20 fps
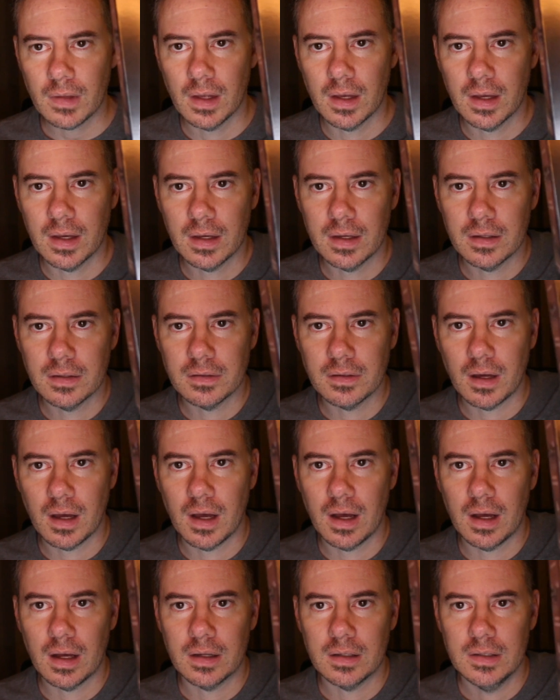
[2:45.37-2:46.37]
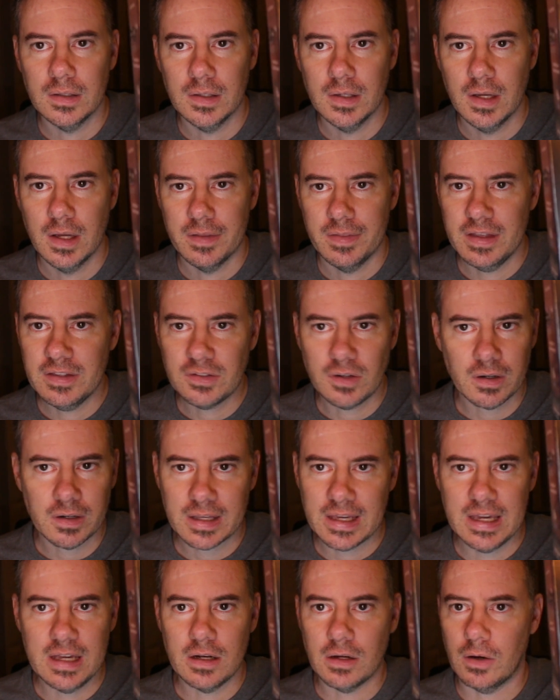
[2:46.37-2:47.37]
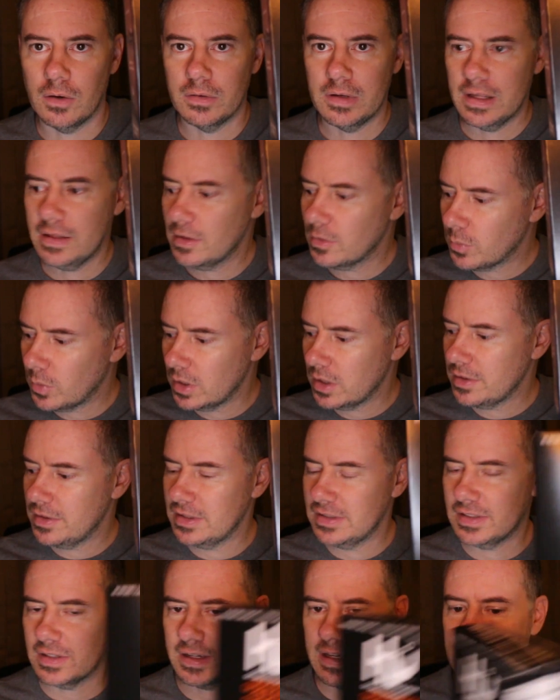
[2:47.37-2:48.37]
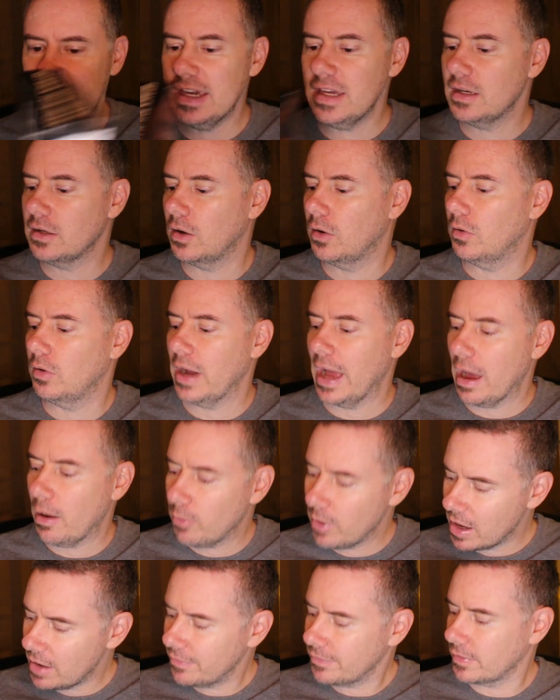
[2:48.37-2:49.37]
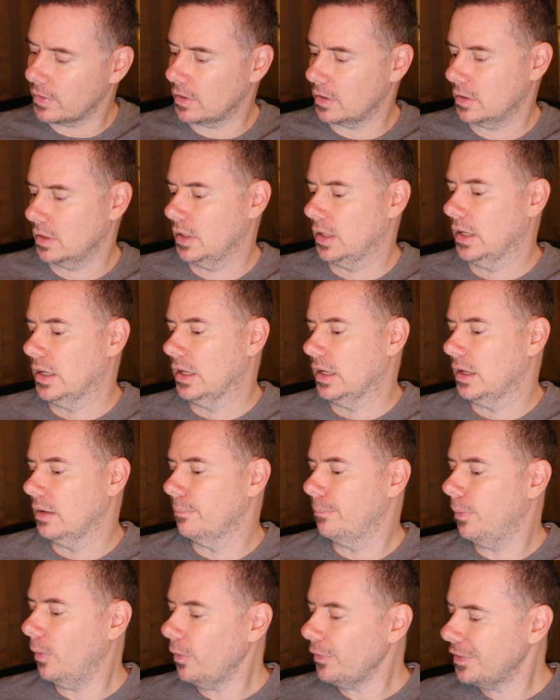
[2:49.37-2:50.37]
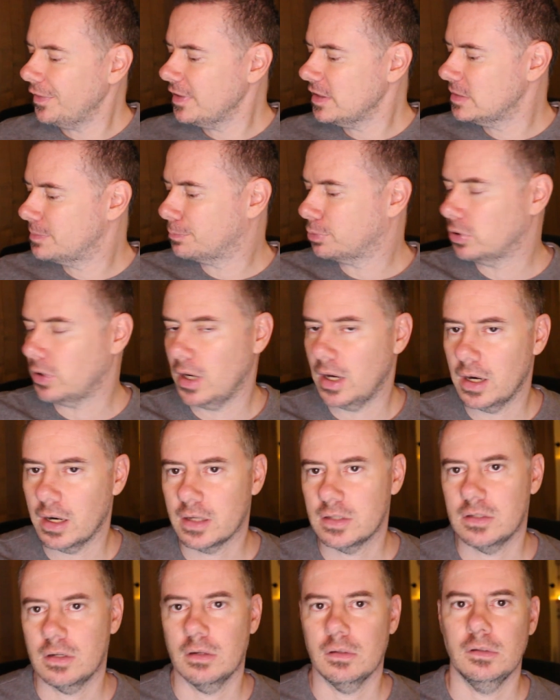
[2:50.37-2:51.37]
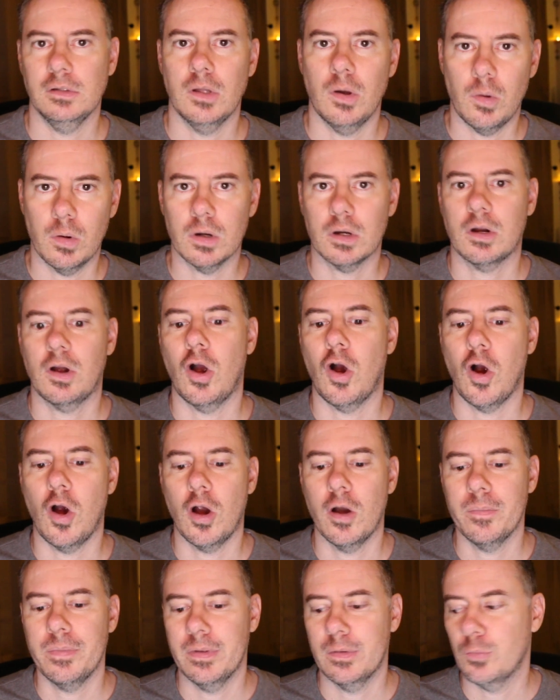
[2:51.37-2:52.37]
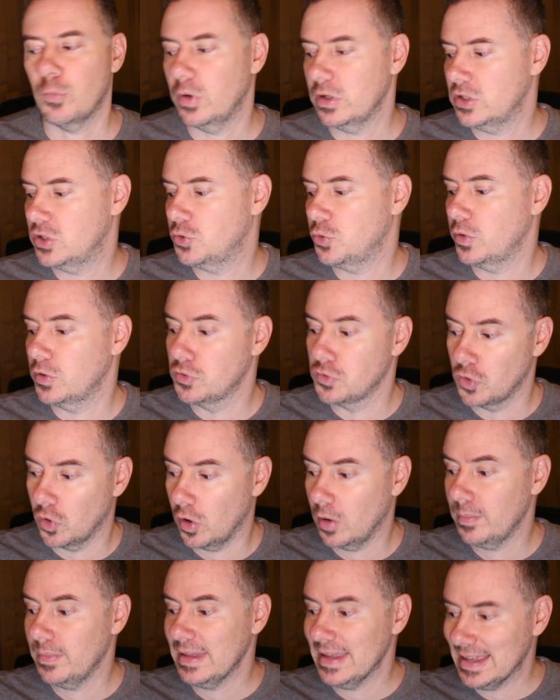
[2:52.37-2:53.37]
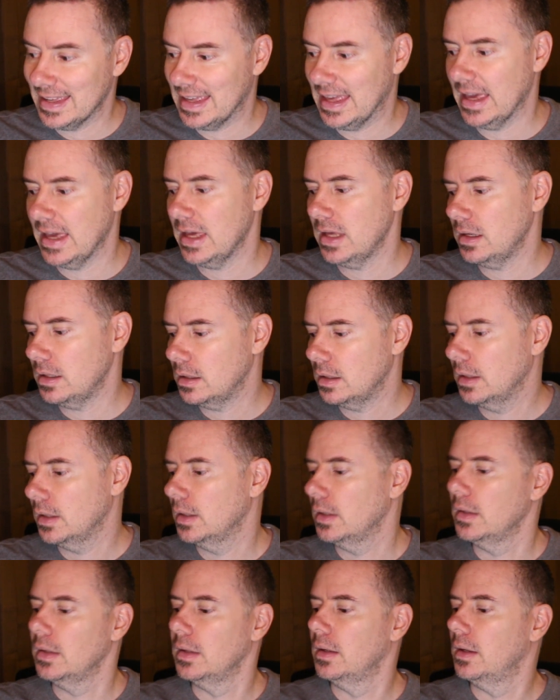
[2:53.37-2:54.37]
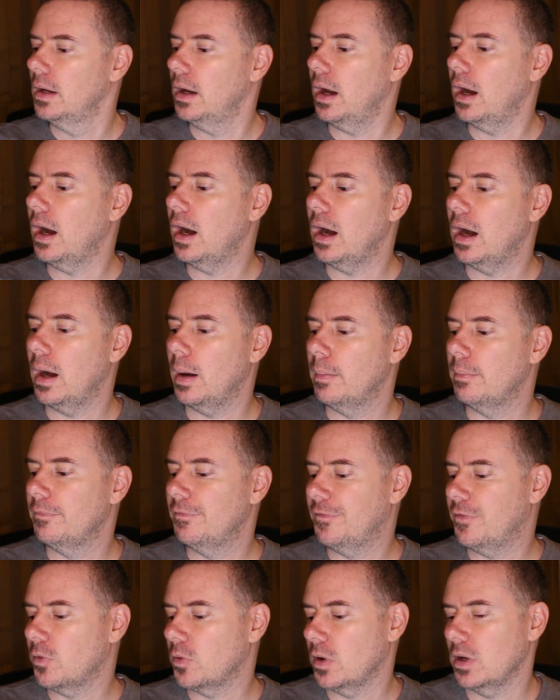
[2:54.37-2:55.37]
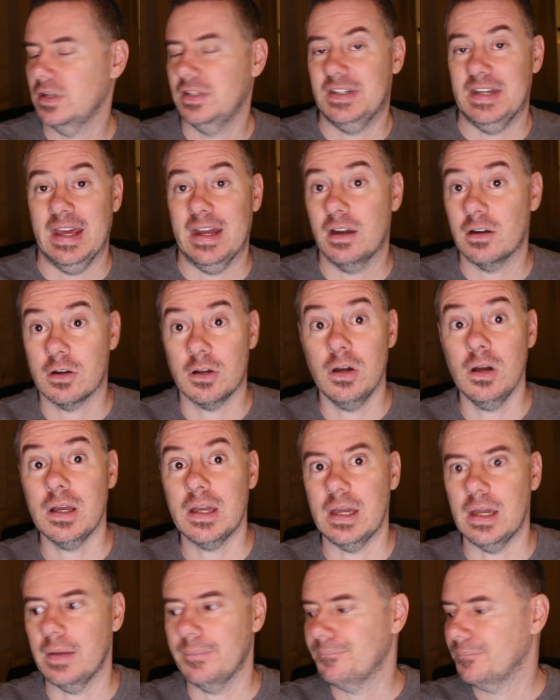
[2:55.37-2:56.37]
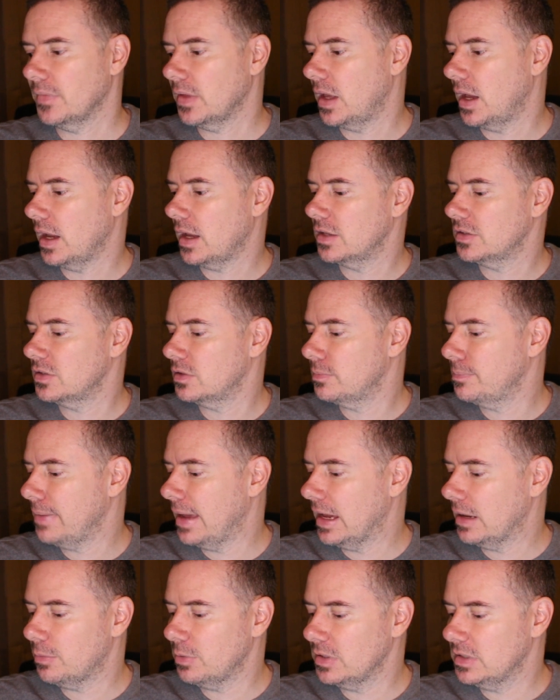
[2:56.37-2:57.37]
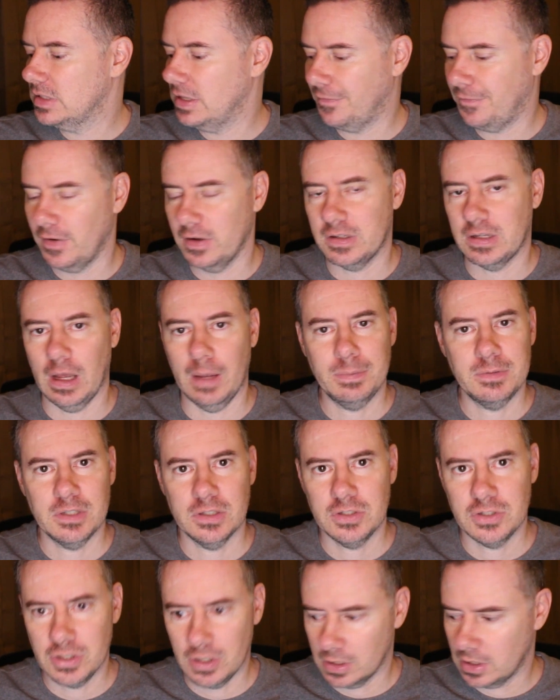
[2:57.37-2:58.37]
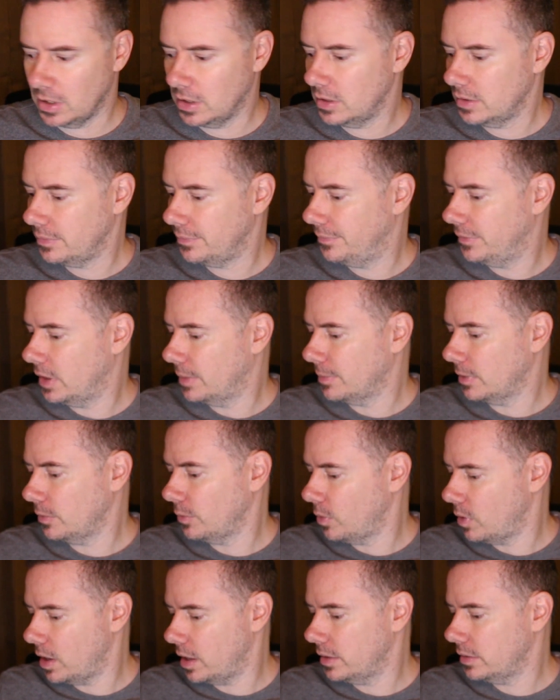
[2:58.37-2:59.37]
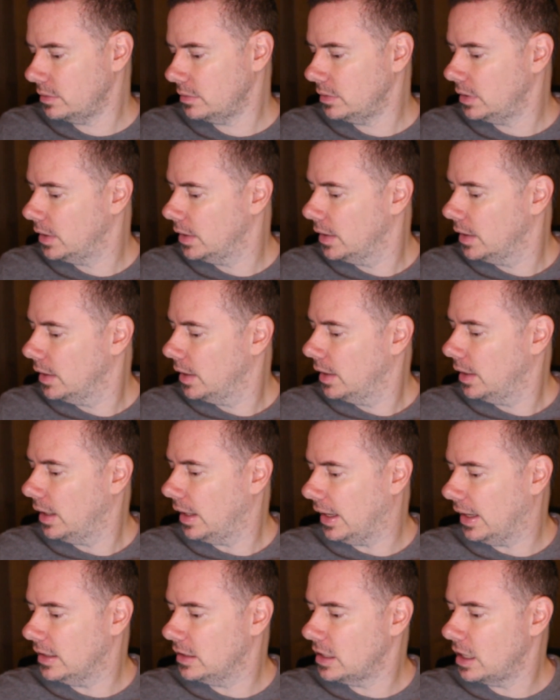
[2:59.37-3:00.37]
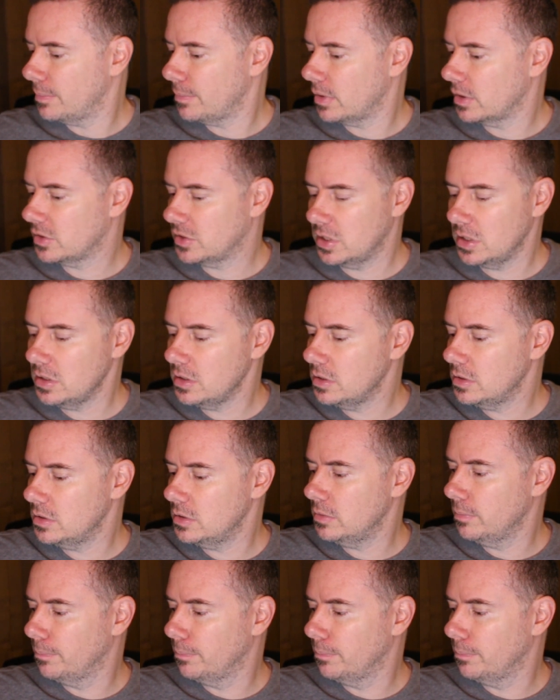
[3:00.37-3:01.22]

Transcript: And these aren't keto. Neither one of these are keto. However, both of these products are lower carb than what you would normally get for a standard cookie. Okay, because they're made with different types of sugar, number one. And number two,